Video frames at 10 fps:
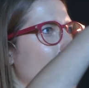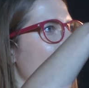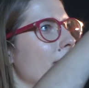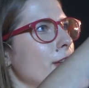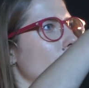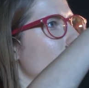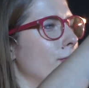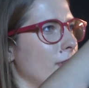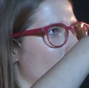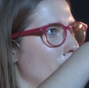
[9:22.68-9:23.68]
and then you can
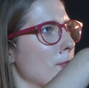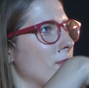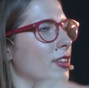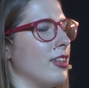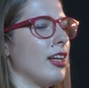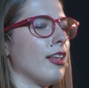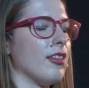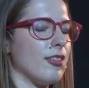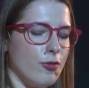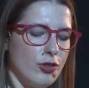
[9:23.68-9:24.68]
feel the bumps underneath.
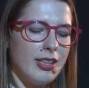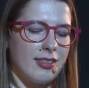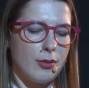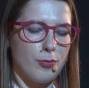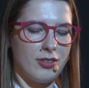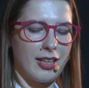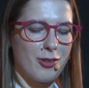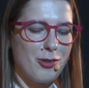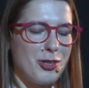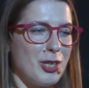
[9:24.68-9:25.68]
It's a really simple
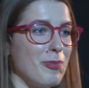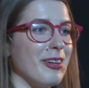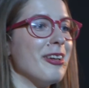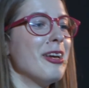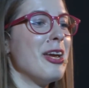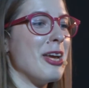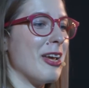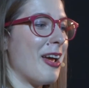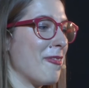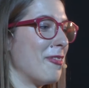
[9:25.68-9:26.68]
technology. But
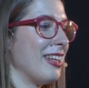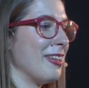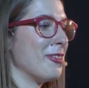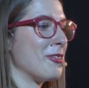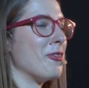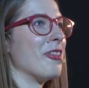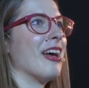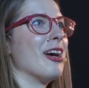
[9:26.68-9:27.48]
happily, it was one that